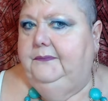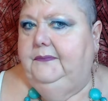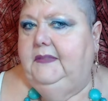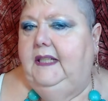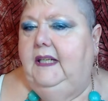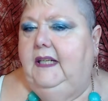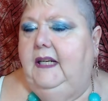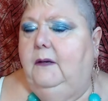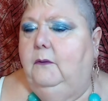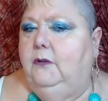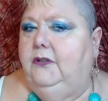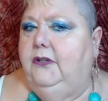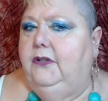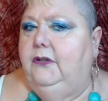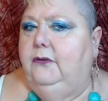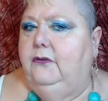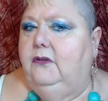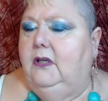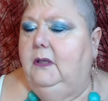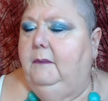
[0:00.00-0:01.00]
And that was
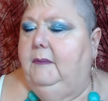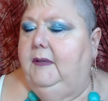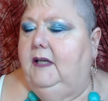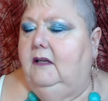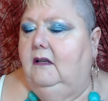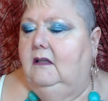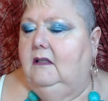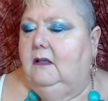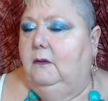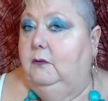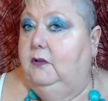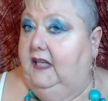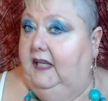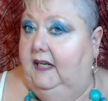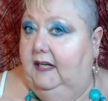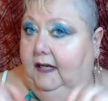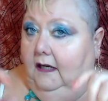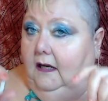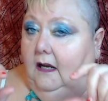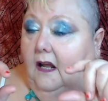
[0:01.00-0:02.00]
usually because I was
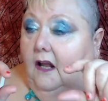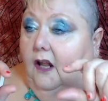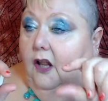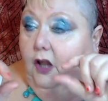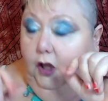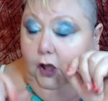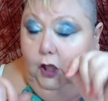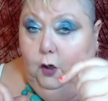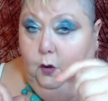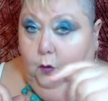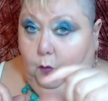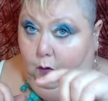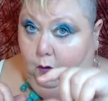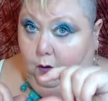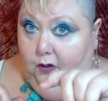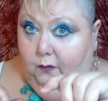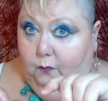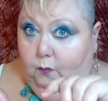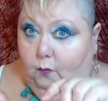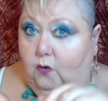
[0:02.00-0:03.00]
getting low
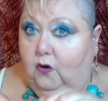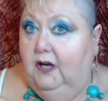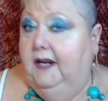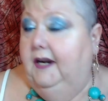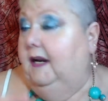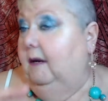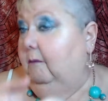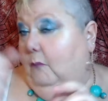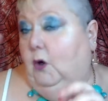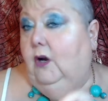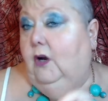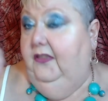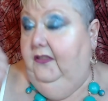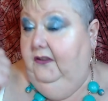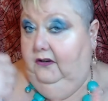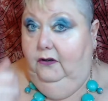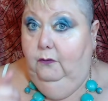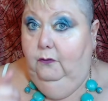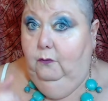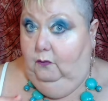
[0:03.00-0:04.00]
on one and bought
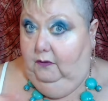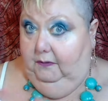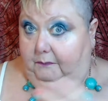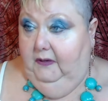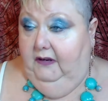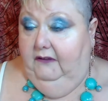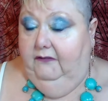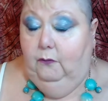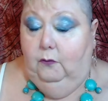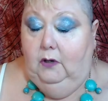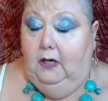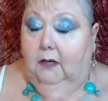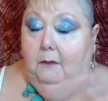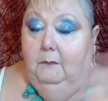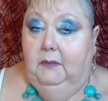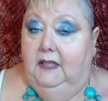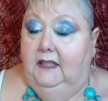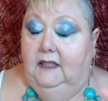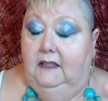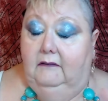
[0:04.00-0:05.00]
the new one before I
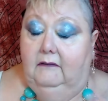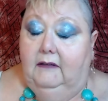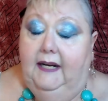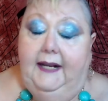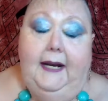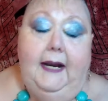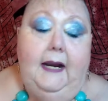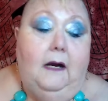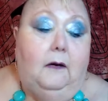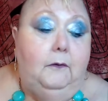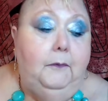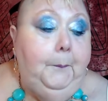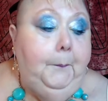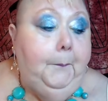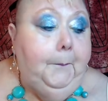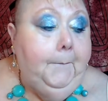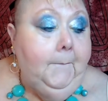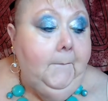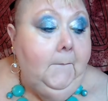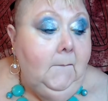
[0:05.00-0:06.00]
completely ran out.
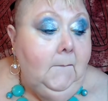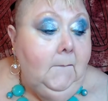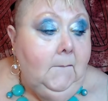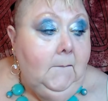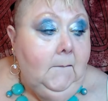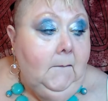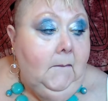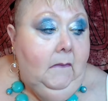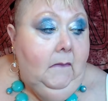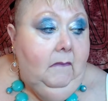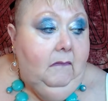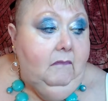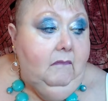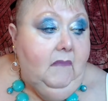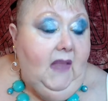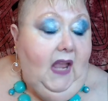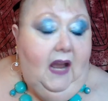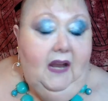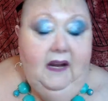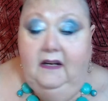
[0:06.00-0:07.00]

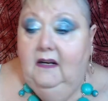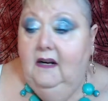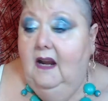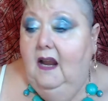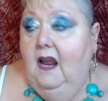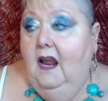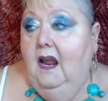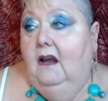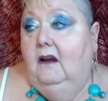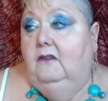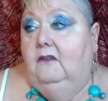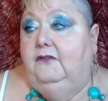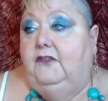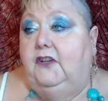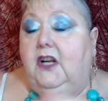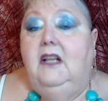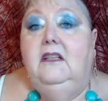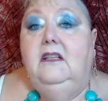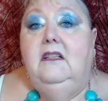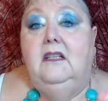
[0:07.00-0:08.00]
I didn't have
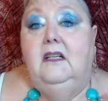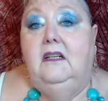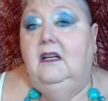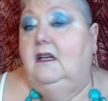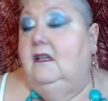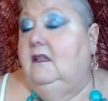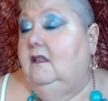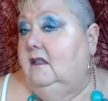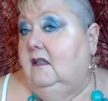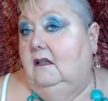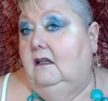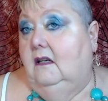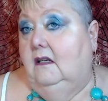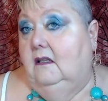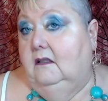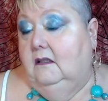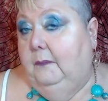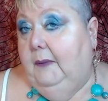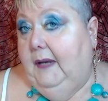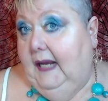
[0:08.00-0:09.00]
tons and tons and
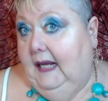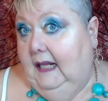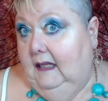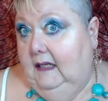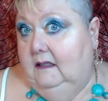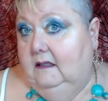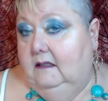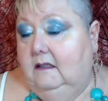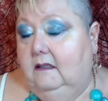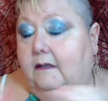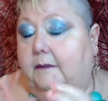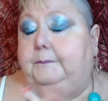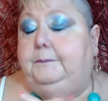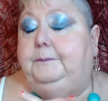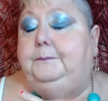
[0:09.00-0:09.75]
tons of palettes.